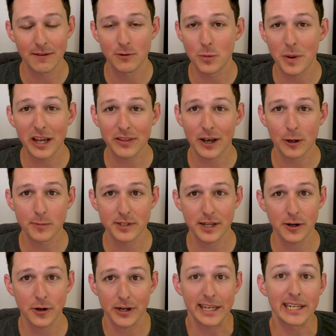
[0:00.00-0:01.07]
If you make the Help
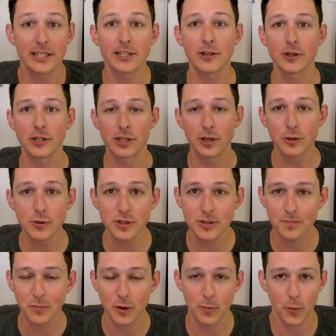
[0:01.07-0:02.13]
Center easier to
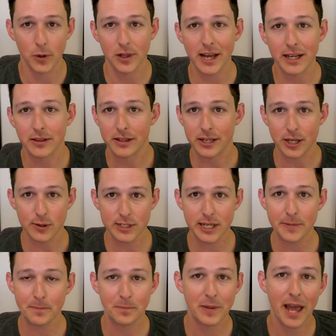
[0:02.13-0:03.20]
use, they're more likely to use
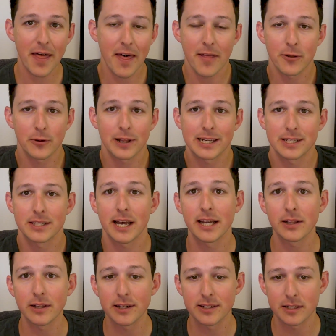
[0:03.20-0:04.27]
it, and then they're less
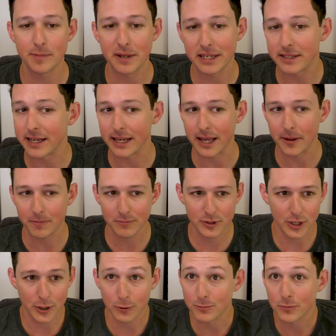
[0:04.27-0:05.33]
likely to submit a ticket.
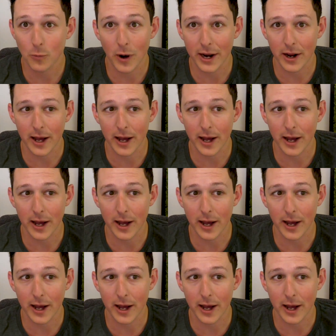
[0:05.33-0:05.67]
So why